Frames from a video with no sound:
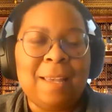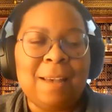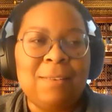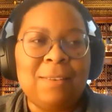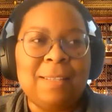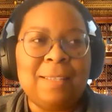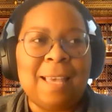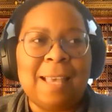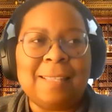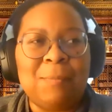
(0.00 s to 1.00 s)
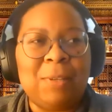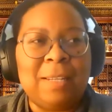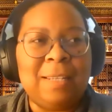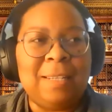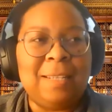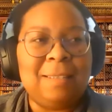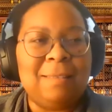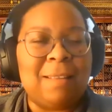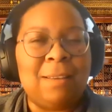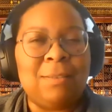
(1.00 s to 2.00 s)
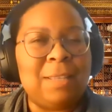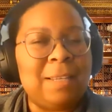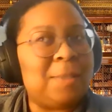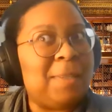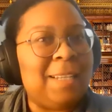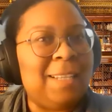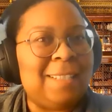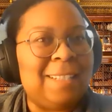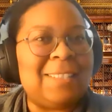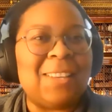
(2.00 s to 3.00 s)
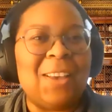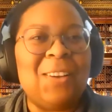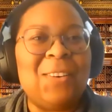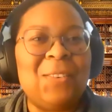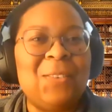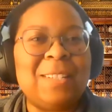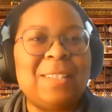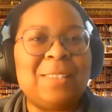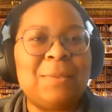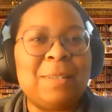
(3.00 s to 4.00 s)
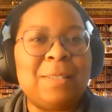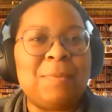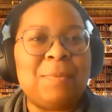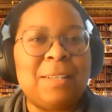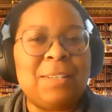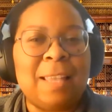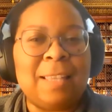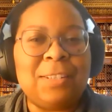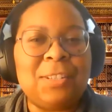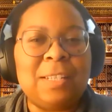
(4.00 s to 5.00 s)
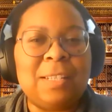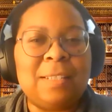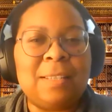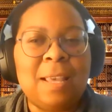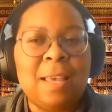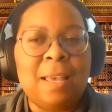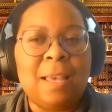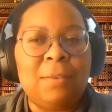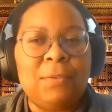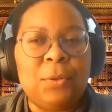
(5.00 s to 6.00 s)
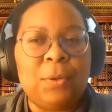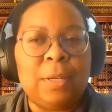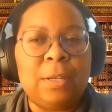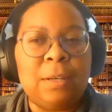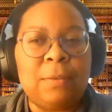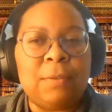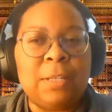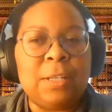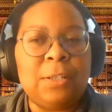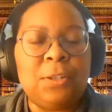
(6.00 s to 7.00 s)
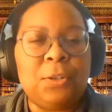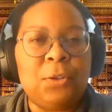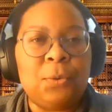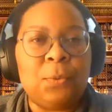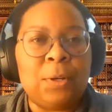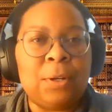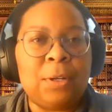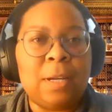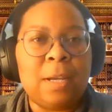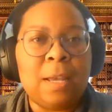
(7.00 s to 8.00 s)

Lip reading: has that been? I don't think it's been easy. So what has been the challenges of continuing to do your work,